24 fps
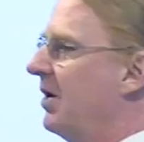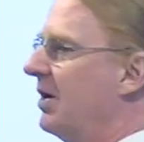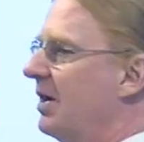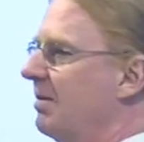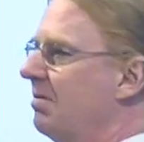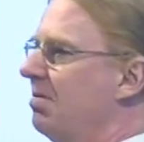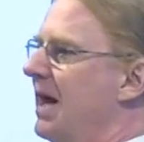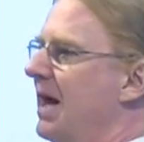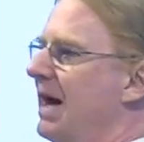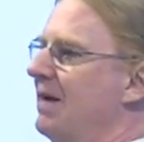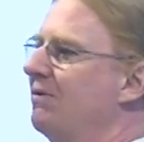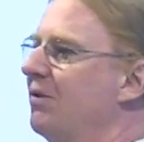of the
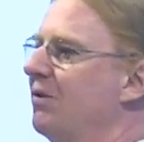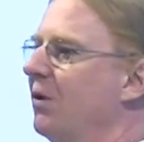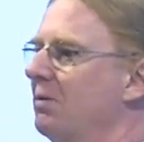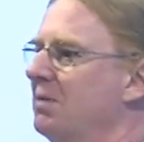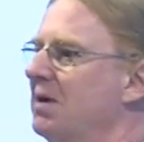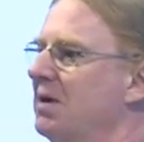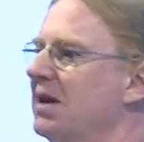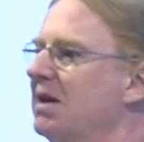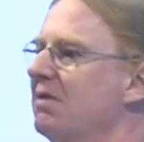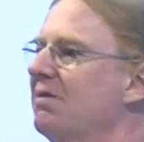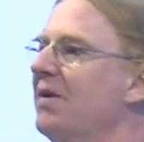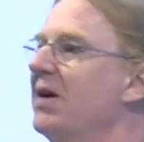platform
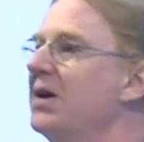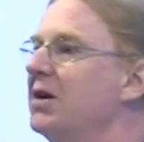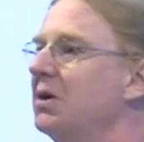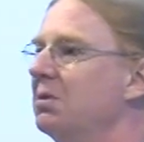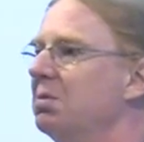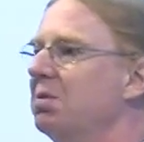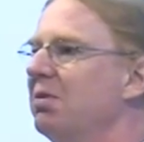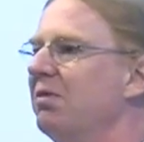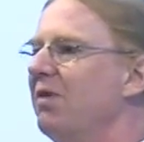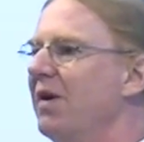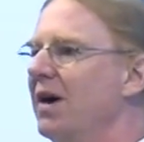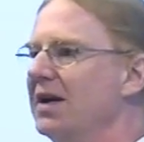that the vendor
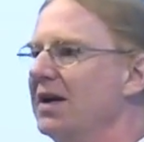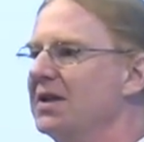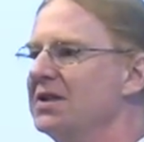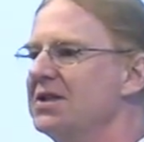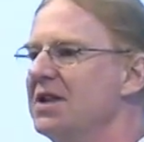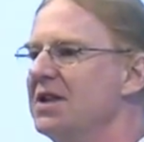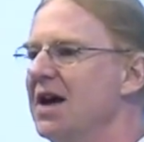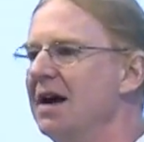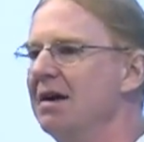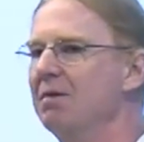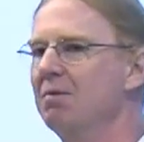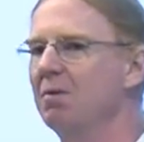
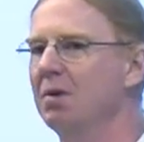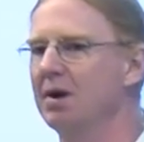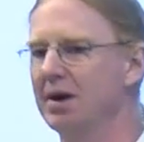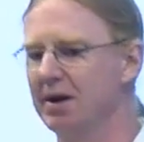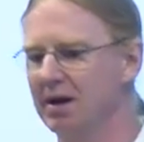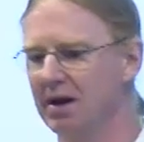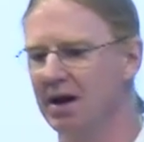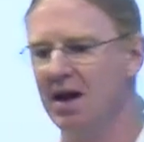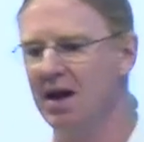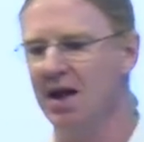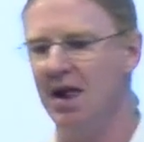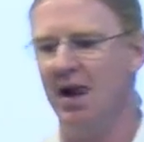provides, not
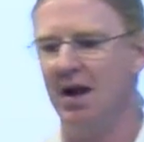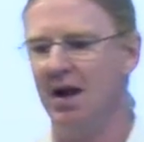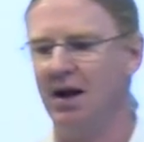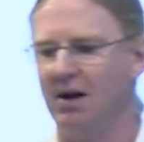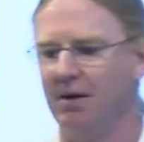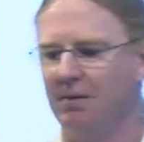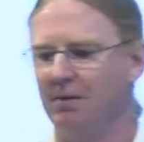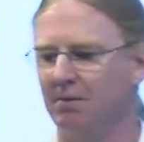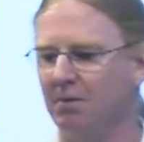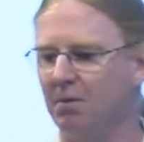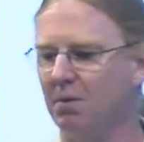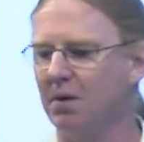
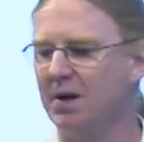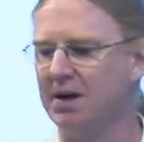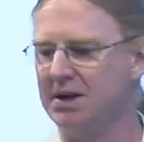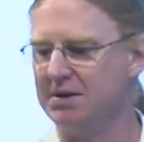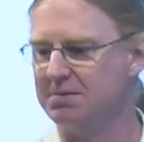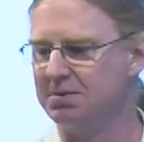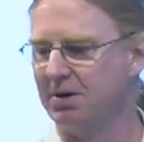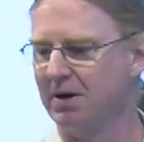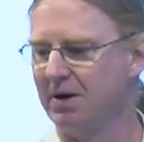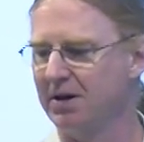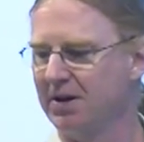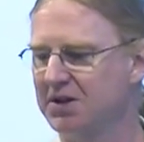what is
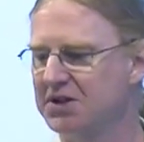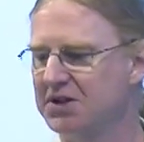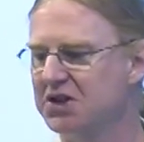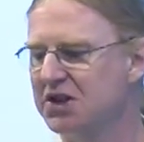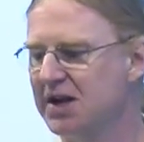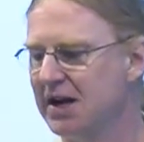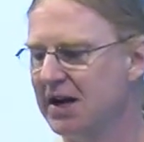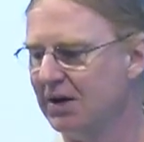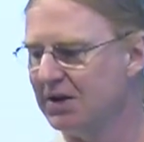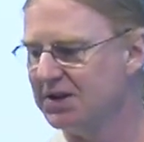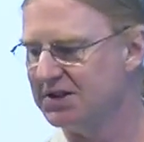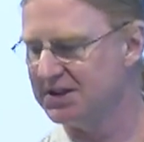part of the
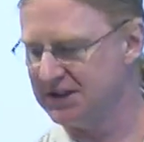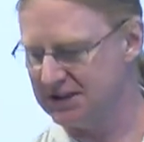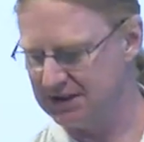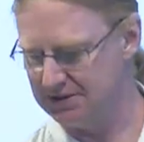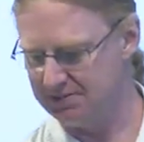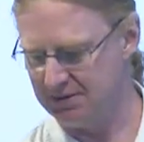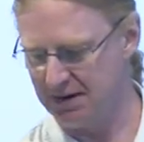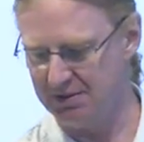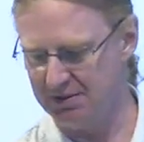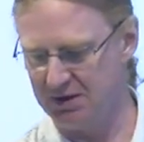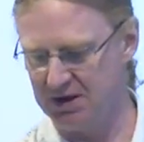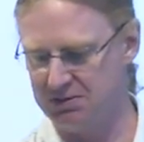generic
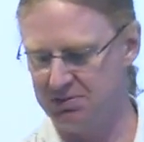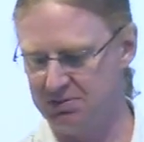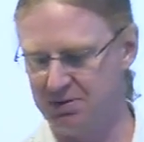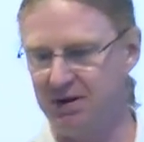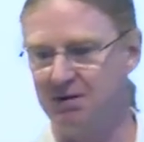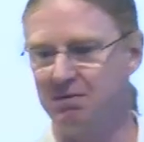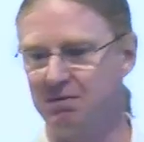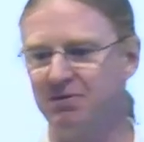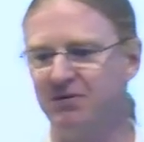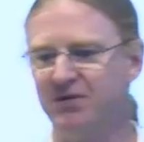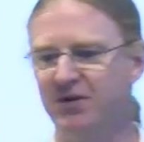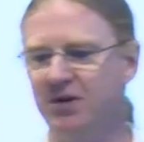system image. But
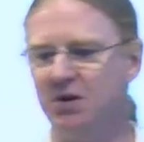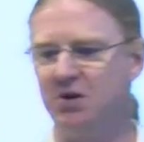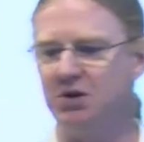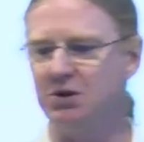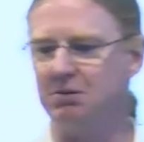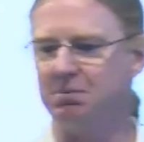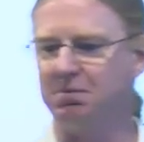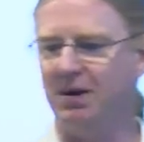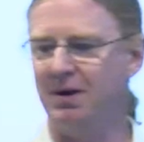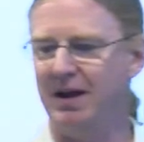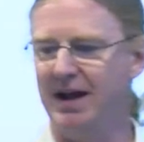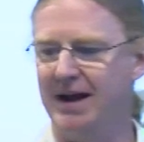the
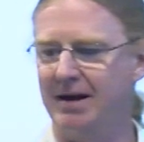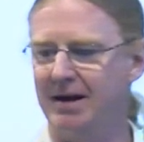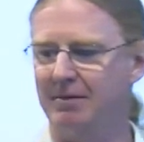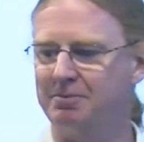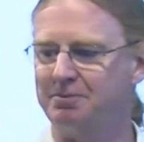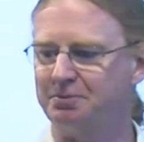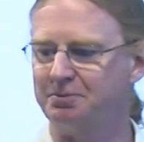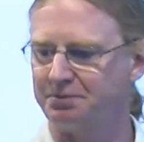future plan